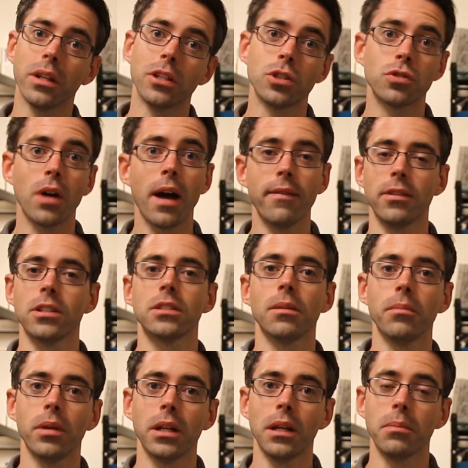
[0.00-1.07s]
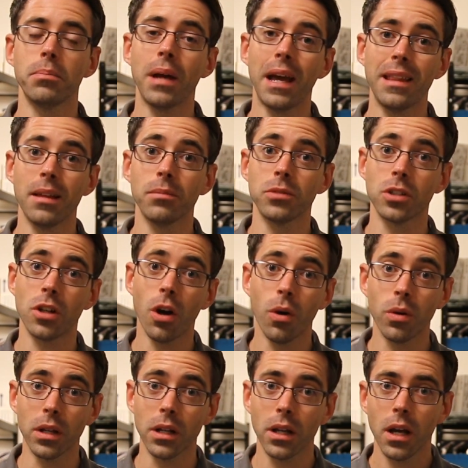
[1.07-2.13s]
then drive it to somebody and pay them to
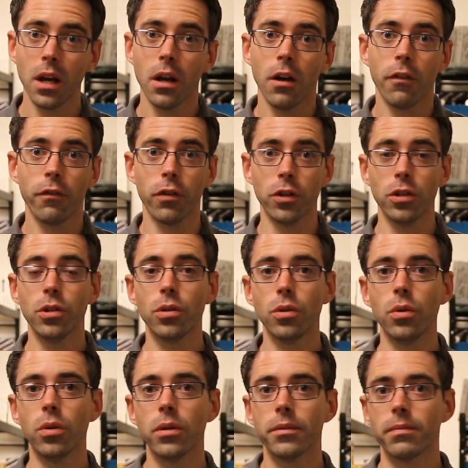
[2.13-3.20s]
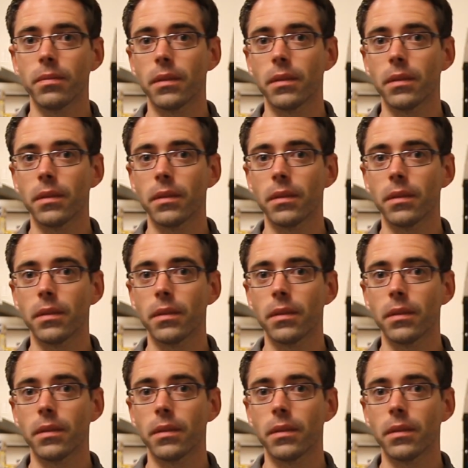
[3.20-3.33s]
code it. For you,